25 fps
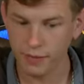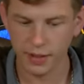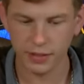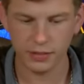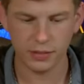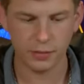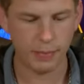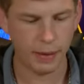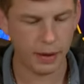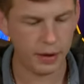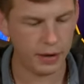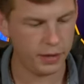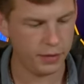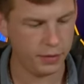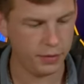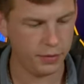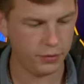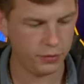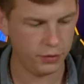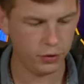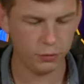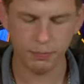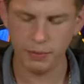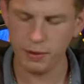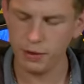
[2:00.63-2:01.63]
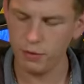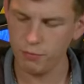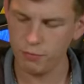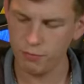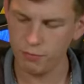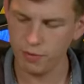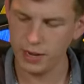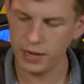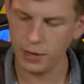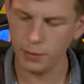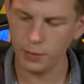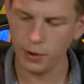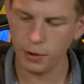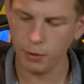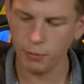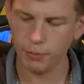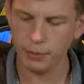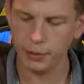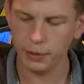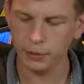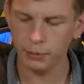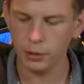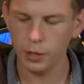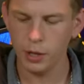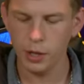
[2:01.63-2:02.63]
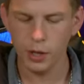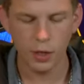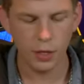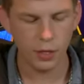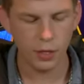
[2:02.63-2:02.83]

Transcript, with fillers: fancy about it, it's just been really well built.